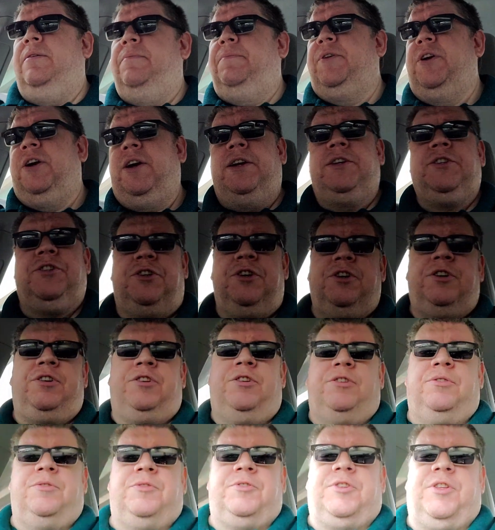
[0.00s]
There is good
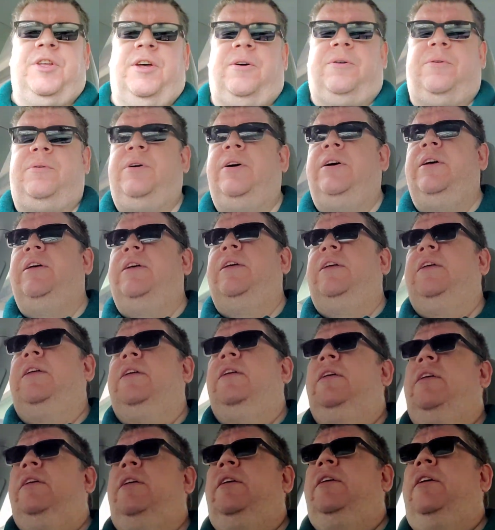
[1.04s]
news, though.
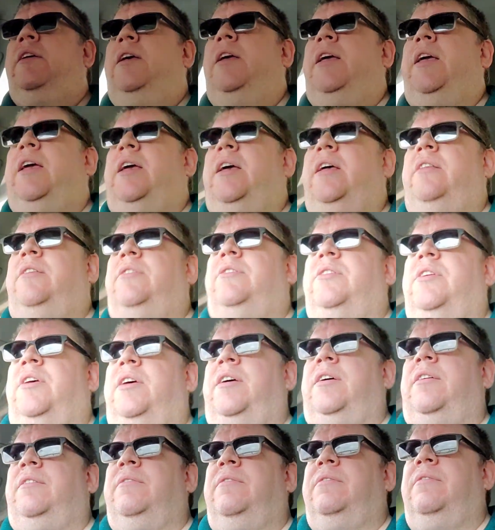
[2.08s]
It
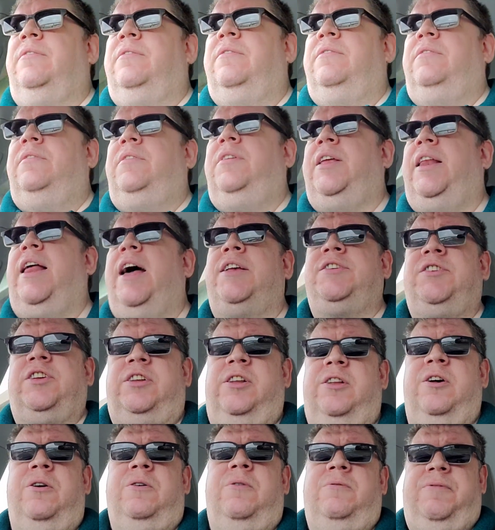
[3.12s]
has a
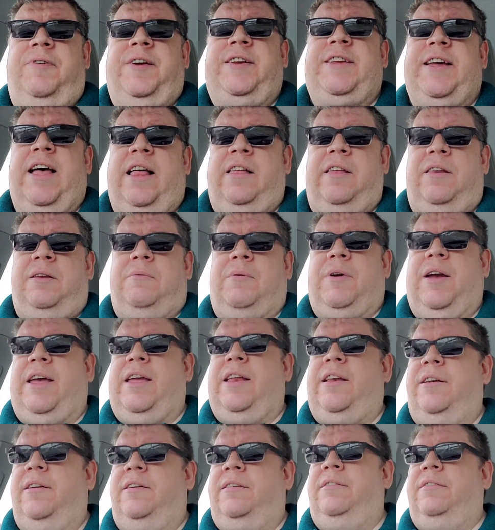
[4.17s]
low fatality
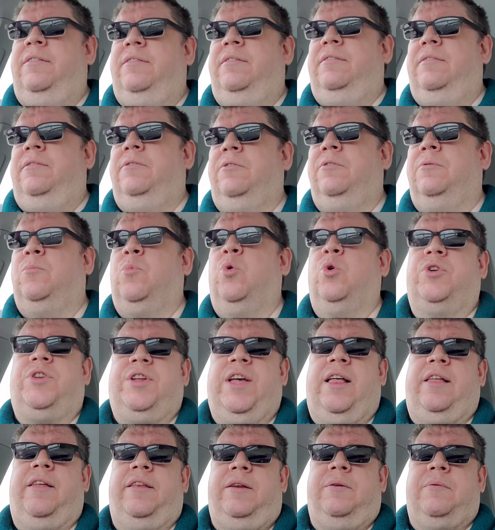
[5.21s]
rate, or
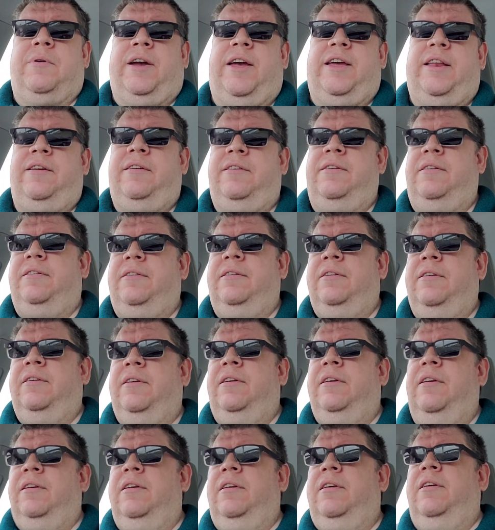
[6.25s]
mortality rate.
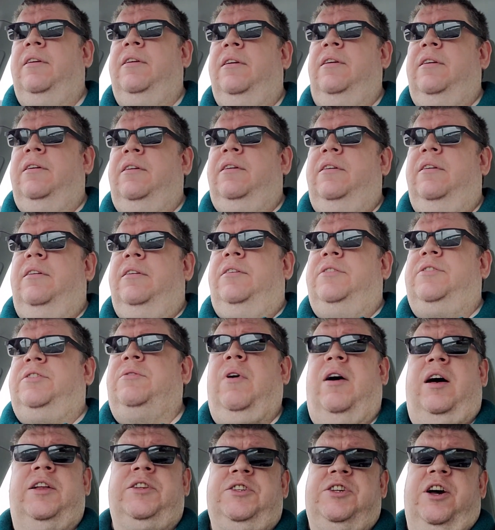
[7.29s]

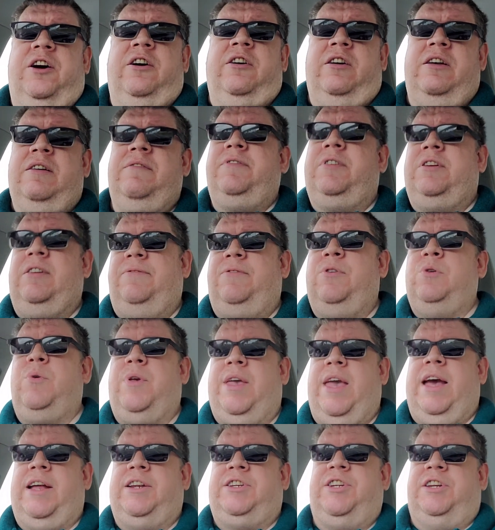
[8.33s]
So odds are, even if you
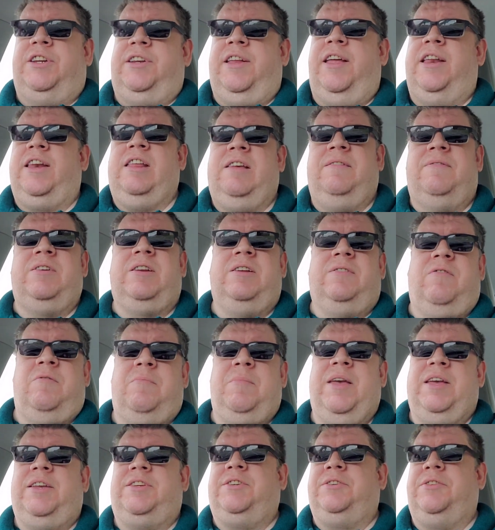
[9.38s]
catch it, and even if it
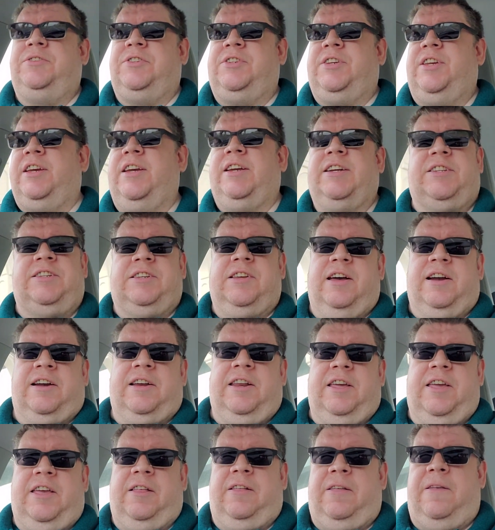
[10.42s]
makes you sick, it's not
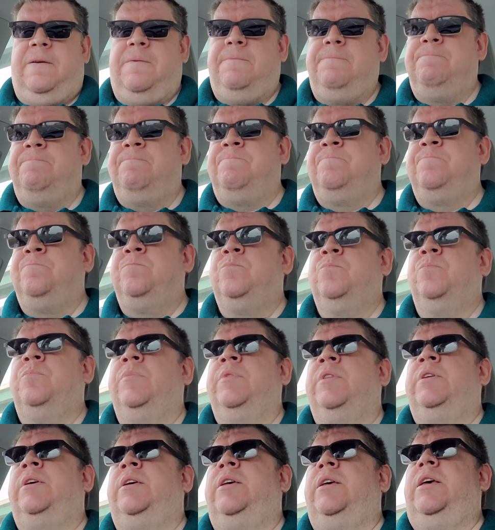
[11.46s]
going to kill you.
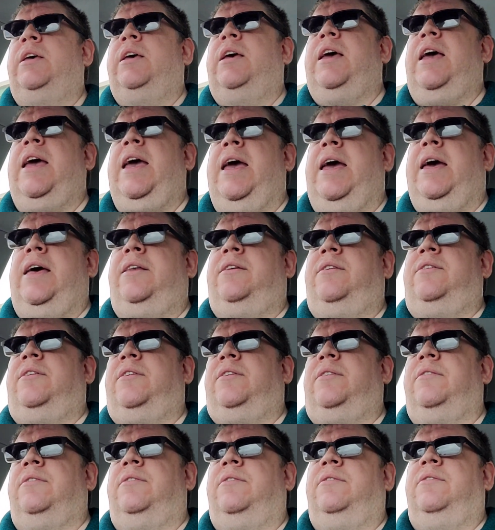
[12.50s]

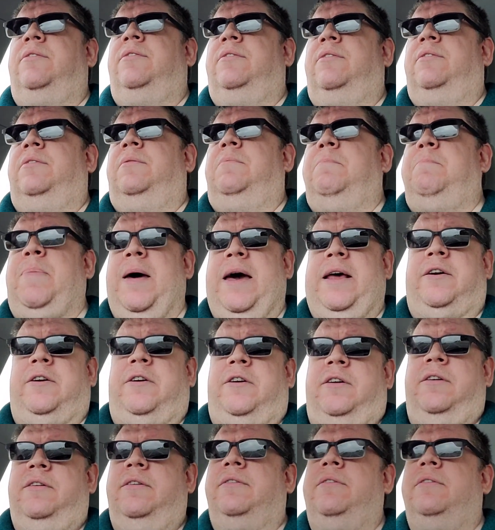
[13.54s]
And
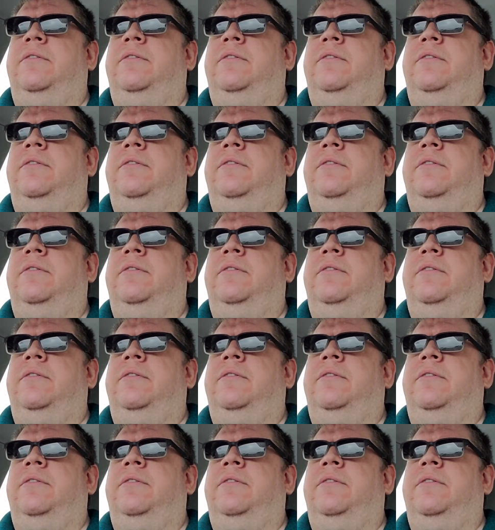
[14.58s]
better,